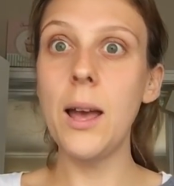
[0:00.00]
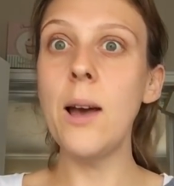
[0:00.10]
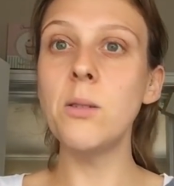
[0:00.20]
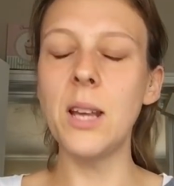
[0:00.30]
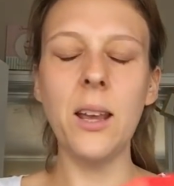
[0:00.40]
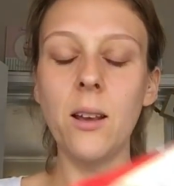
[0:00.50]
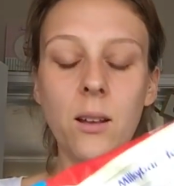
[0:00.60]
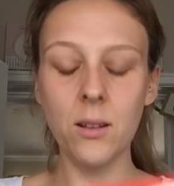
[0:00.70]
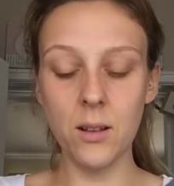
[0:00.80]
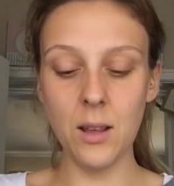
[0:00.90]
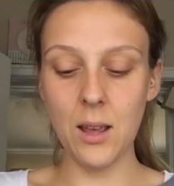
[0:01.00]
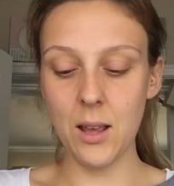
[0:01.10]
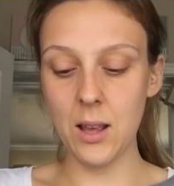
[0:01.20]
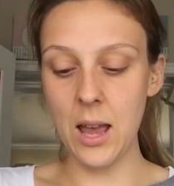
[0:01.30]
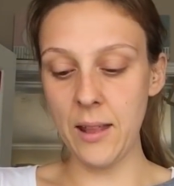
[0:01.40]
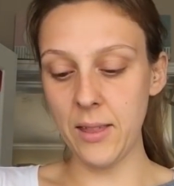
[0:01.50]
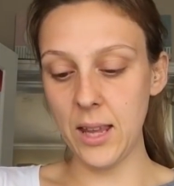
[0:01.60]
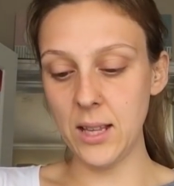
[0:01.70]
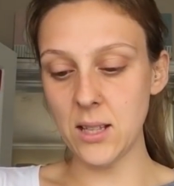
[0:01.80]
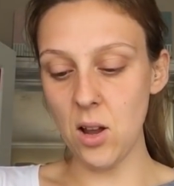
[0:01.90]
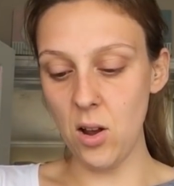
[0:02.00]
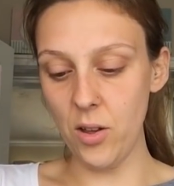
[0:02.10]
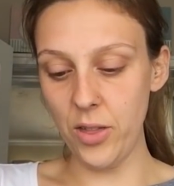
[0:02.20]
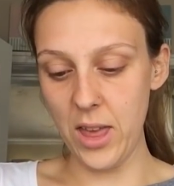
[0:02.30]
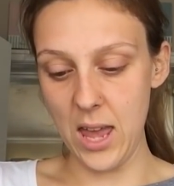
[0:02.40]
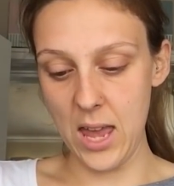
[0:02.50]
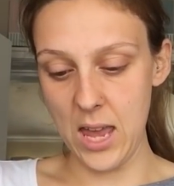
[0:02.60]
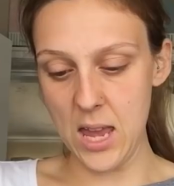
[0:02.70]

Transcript: Aldi. And these are the